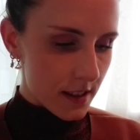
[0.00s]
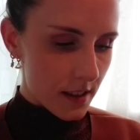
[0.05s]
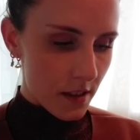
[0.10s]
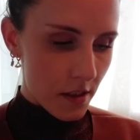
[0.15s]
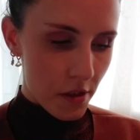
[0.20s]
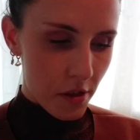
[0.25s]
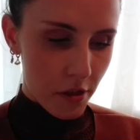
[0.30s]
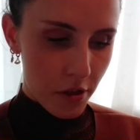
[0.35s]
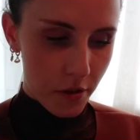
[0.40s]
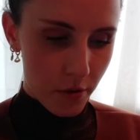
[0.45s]

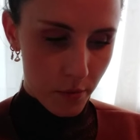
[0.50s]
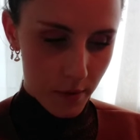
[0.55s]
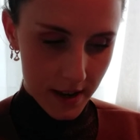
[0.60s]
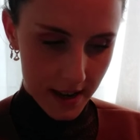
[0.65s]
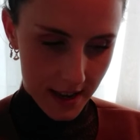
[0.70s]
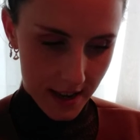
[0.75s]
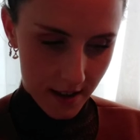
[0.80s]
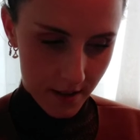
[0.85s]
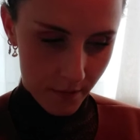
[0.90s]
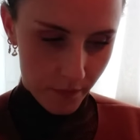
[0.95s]

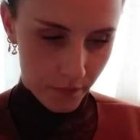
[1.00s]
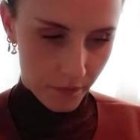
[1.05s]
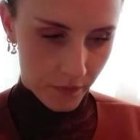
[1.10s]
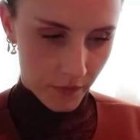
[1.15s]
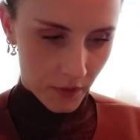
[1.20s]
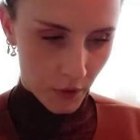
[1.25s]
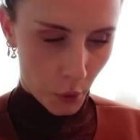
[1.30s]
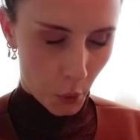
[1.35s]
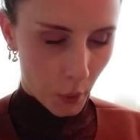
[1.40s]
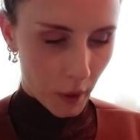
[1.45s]
3.
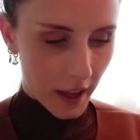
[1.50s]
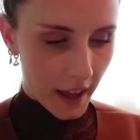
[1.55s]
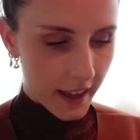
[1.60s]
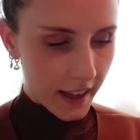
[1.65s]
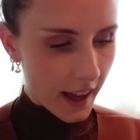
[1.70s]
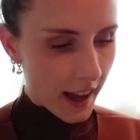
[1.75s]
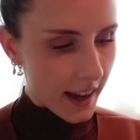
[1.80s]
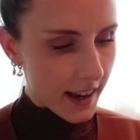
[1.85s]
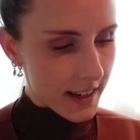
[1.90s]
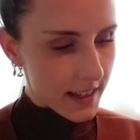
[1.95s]
Okay,
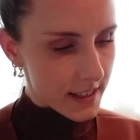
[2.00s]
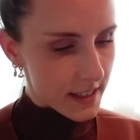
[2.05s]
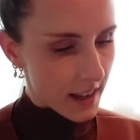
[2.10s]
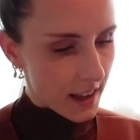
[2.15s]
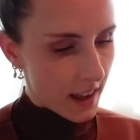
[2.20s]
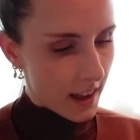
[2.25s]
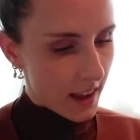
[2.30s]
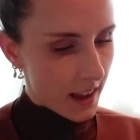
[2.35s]
guys?